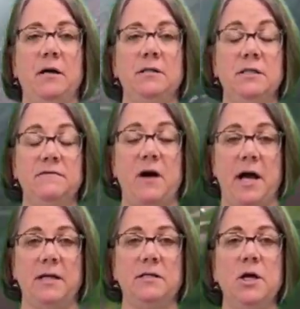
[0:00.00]

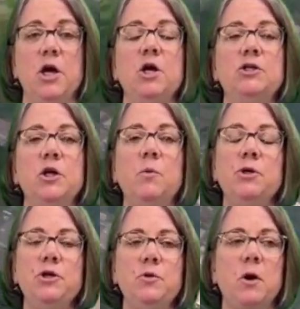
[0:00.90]
defined. So when
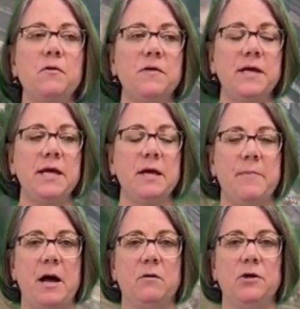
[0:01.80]
you are thinking
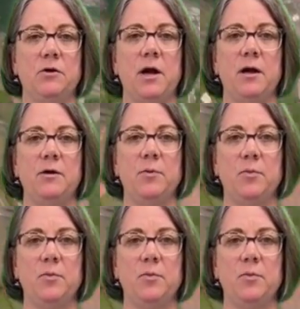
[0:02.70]
about your, your